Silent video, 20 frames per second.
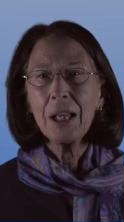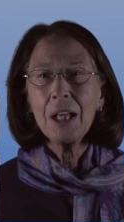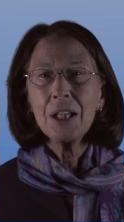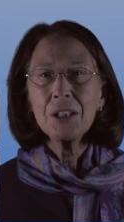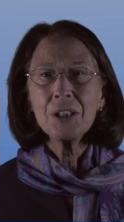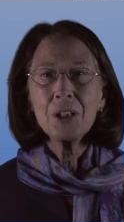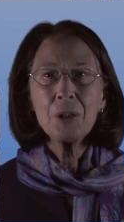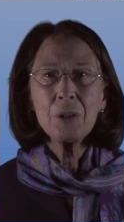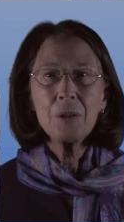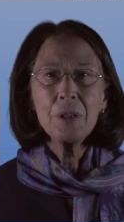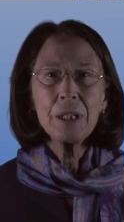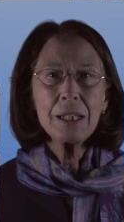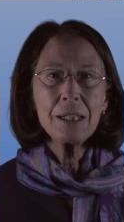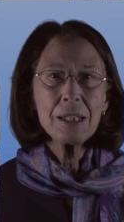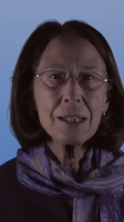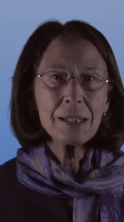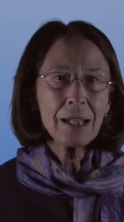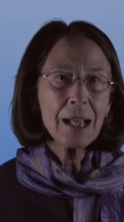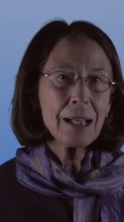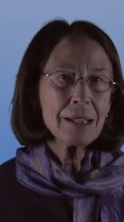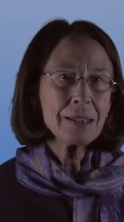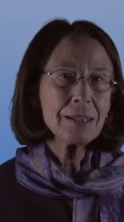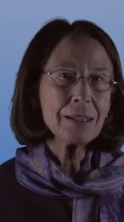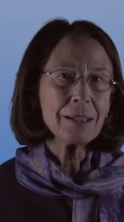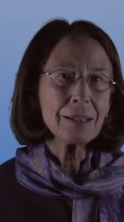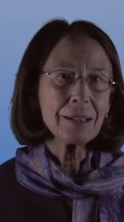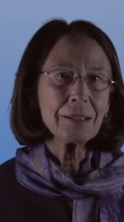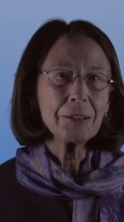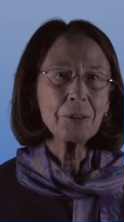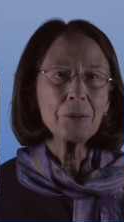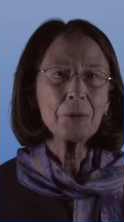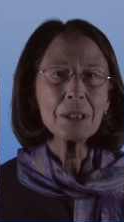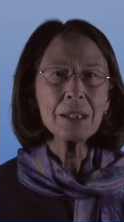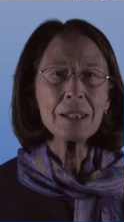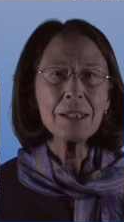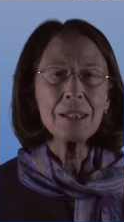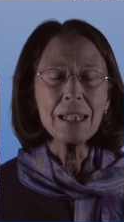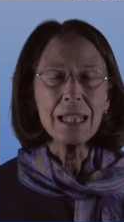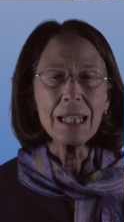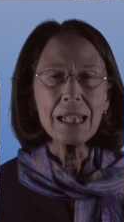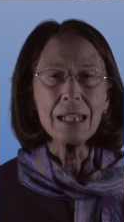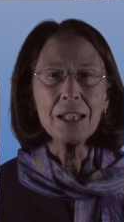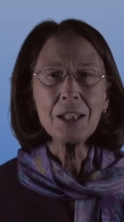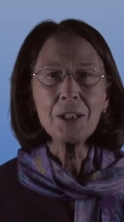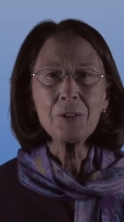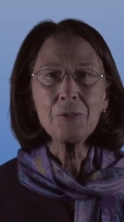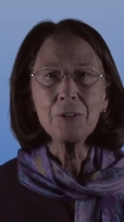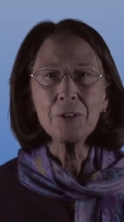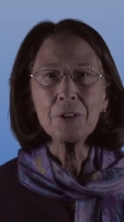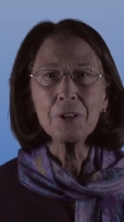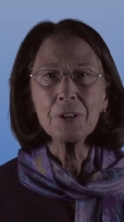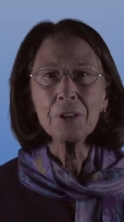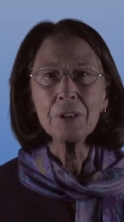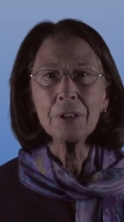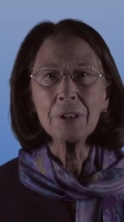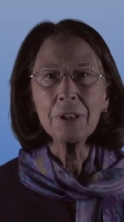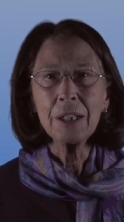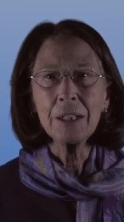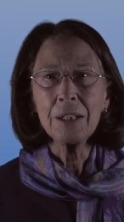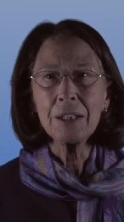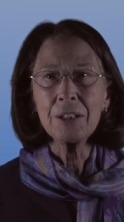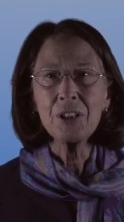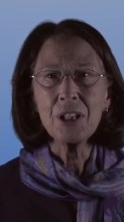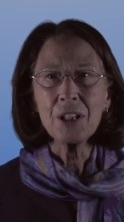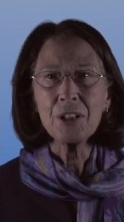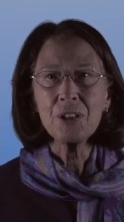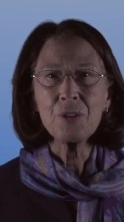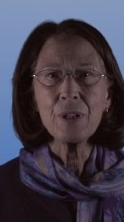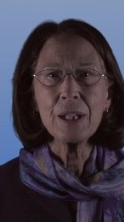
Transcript: So, in discussing what's needed for a just